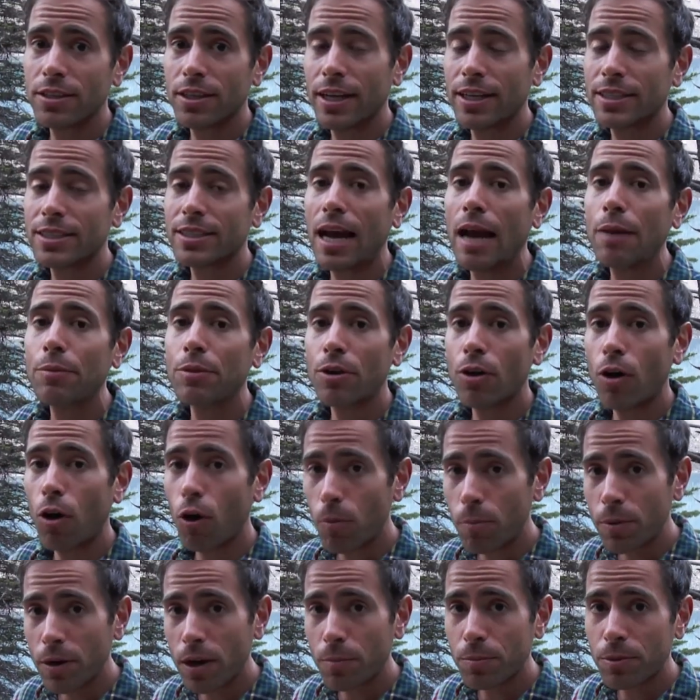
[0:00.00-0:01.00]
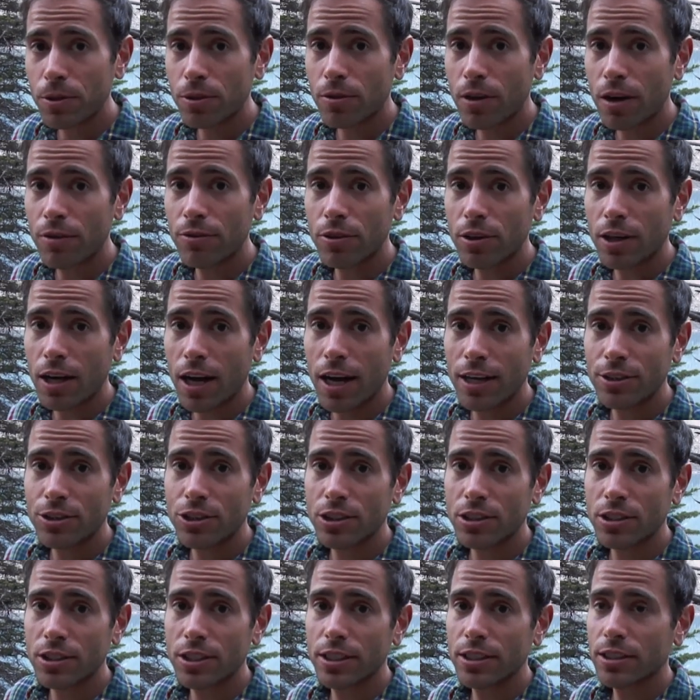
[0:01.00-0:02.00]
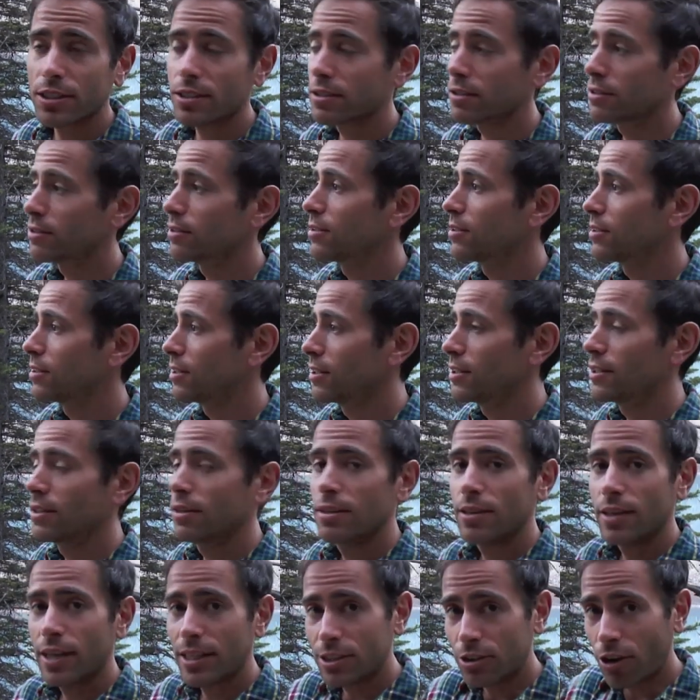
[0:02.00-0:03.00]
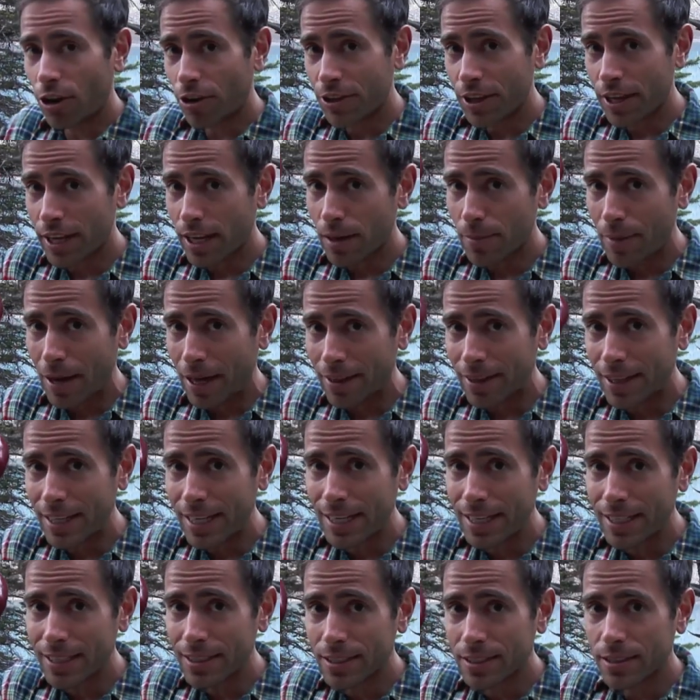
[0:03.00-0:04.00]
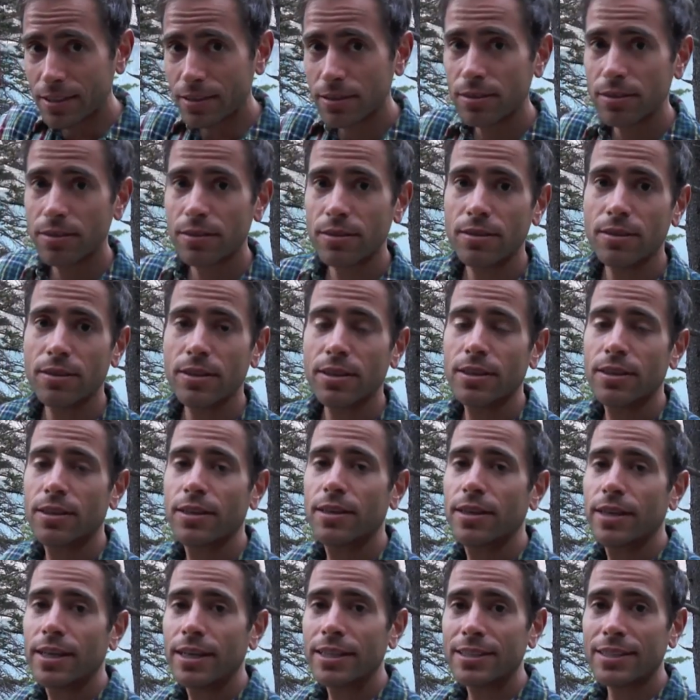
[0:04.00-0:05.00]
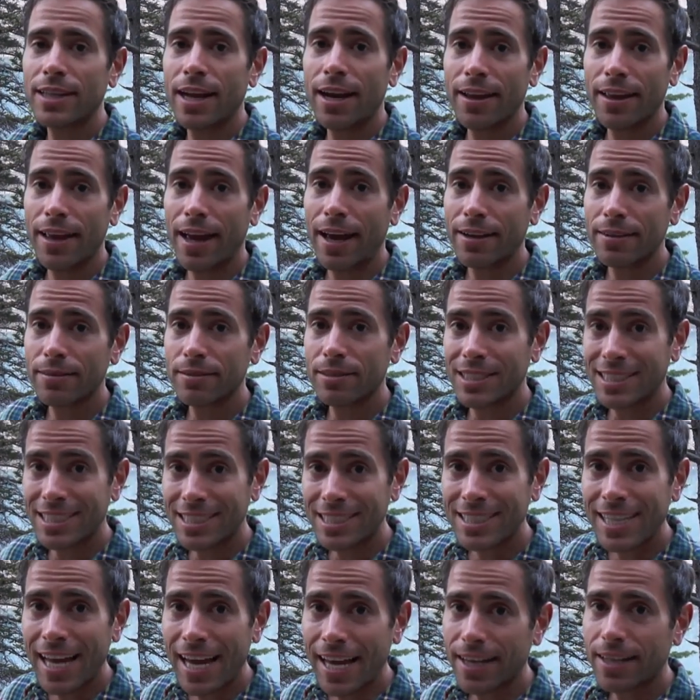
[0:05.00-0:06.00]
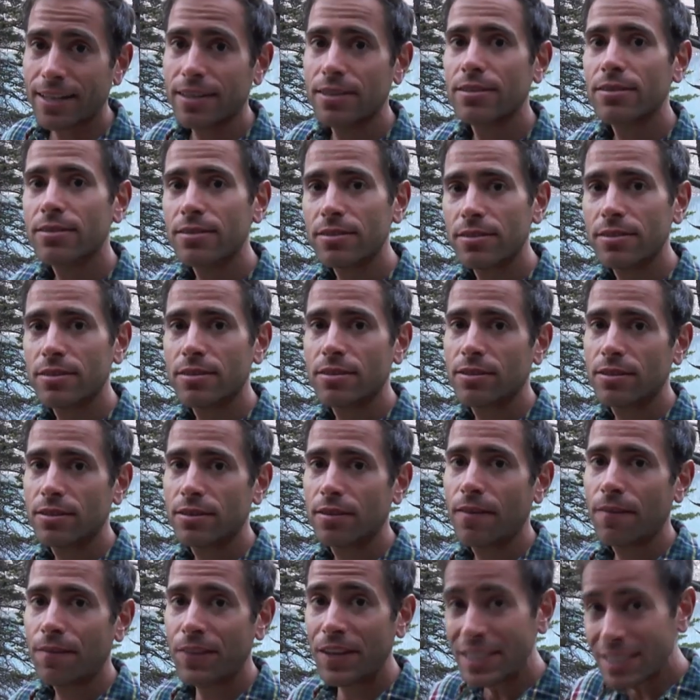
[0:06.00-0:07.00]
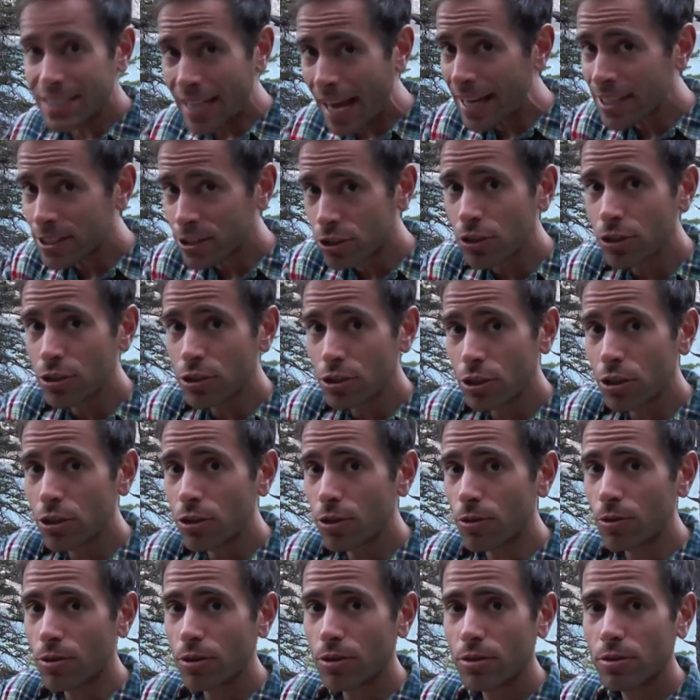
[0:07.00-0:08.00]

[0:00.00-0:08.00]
And it's time to open up your level of consciousness and start thinking about these instead of that steak. These taste good too.